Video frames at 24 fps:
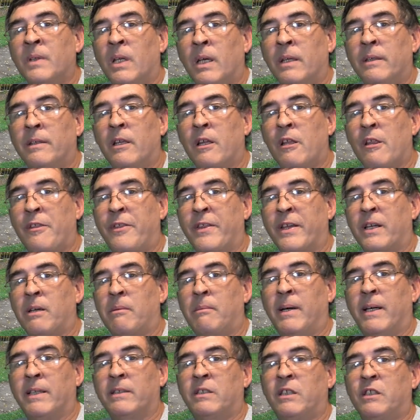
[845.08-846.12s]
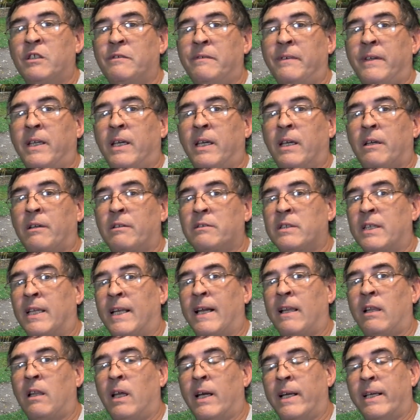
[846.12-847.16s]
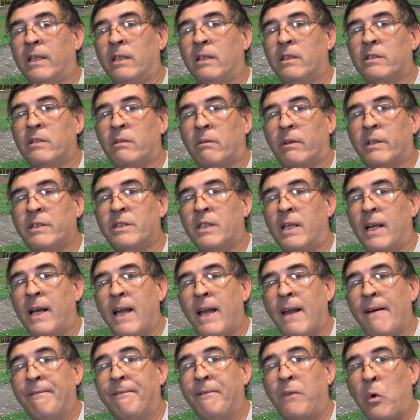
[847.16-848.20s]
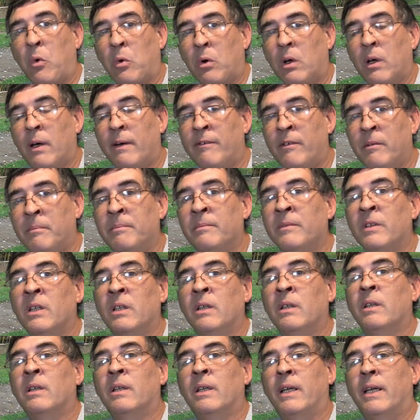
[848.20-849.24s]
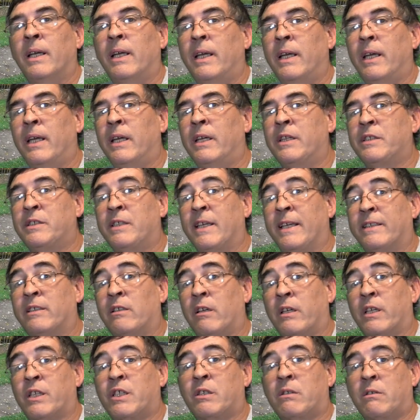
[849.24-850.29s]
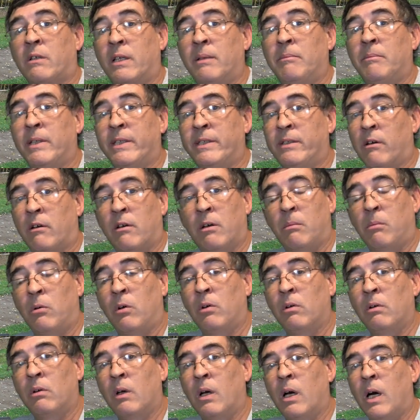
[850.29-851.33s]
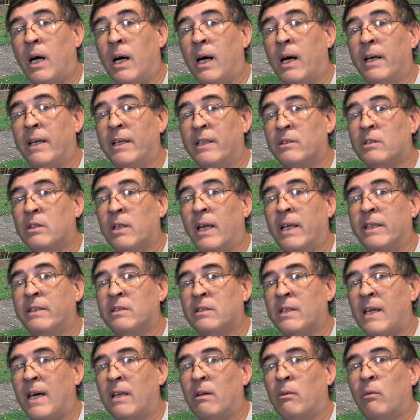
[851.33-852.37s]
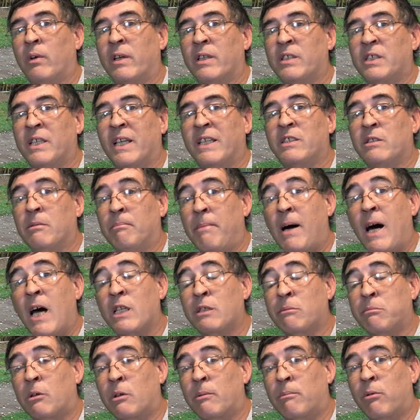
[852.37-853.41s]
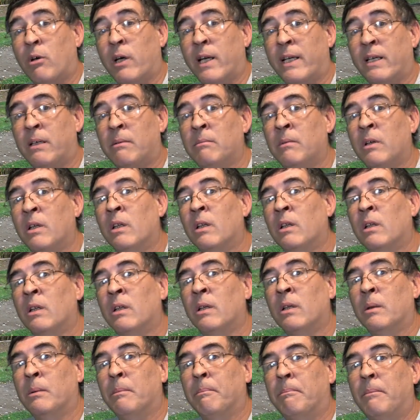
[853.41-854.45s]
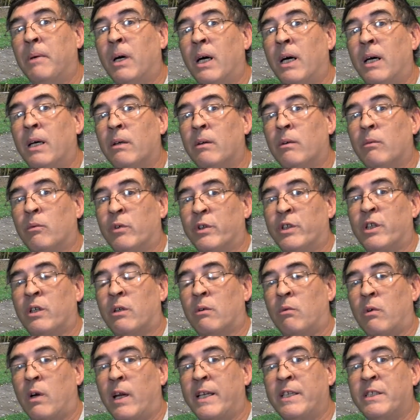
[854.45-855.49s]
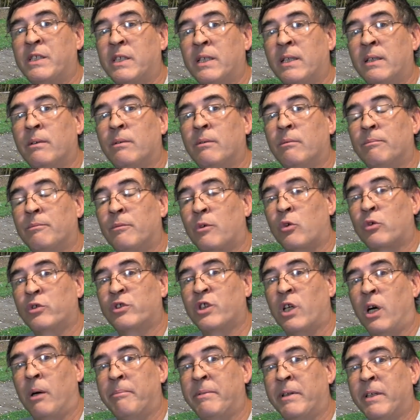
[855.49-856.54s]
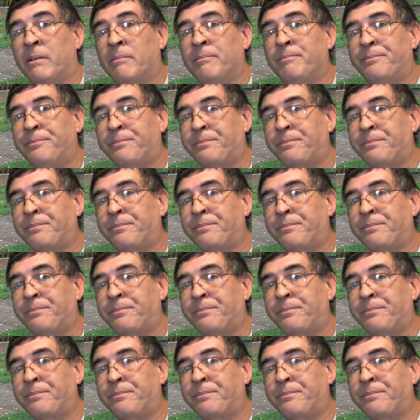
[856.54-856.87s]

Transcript: The other thing about these vehicles that I like, and it's the reason I have 4 of them, is that they're extremely durable. I don't want to say it's impossible to break them, but when you're racing or jumping,